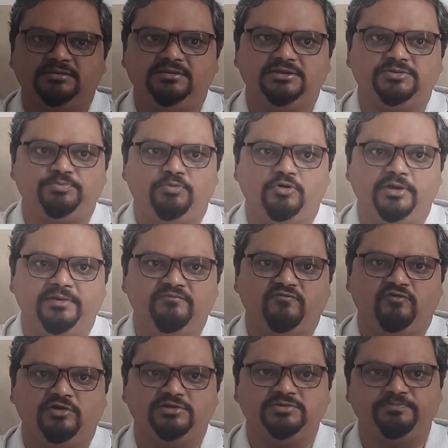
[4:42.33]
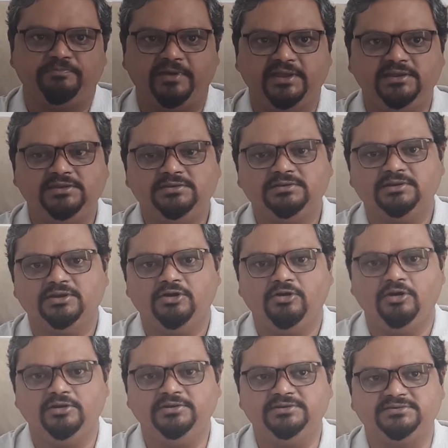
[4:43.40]
This poem was penned
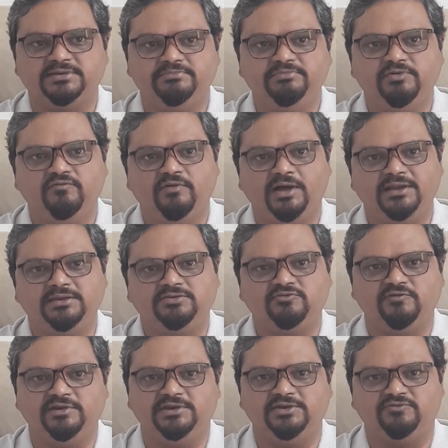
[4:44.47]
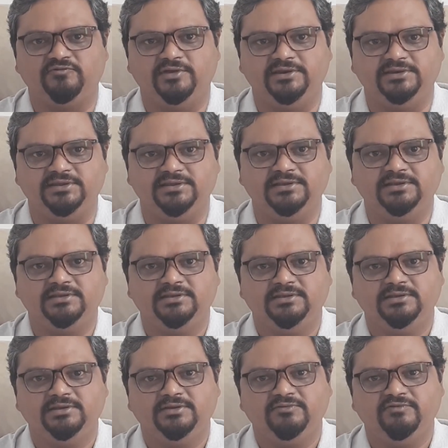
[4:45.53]
on December 1, 2020,
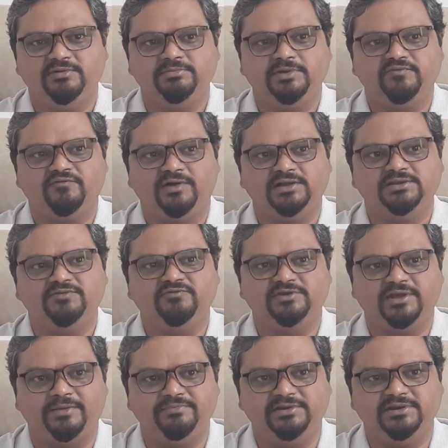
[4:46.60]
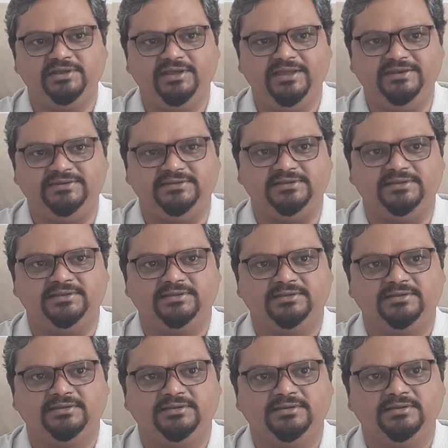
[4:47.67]
when my father would have been 80.
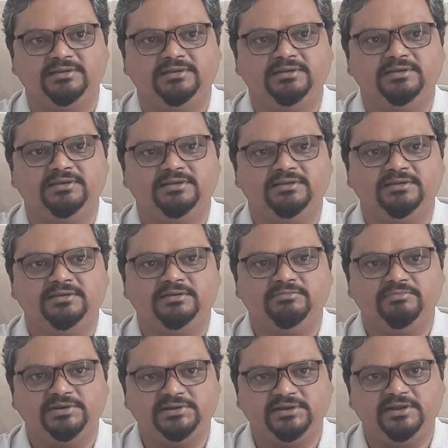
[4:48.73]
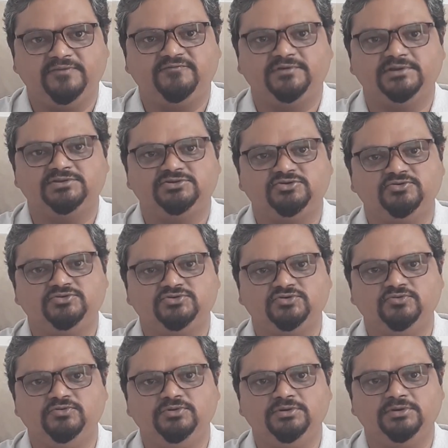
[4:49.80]
But he left us too
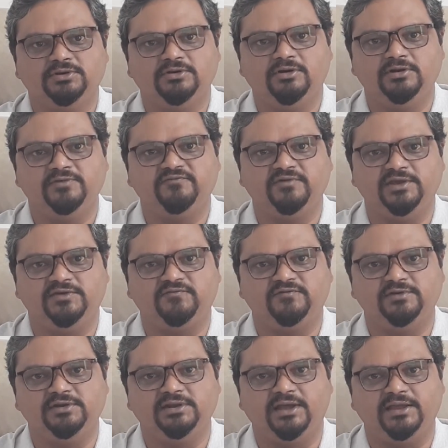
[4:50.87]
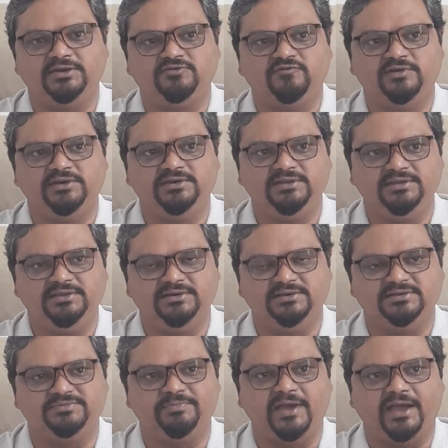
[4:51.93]
soon on a fateful night 20
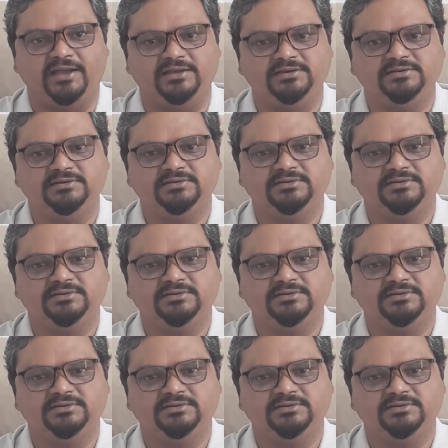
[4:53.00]
years back.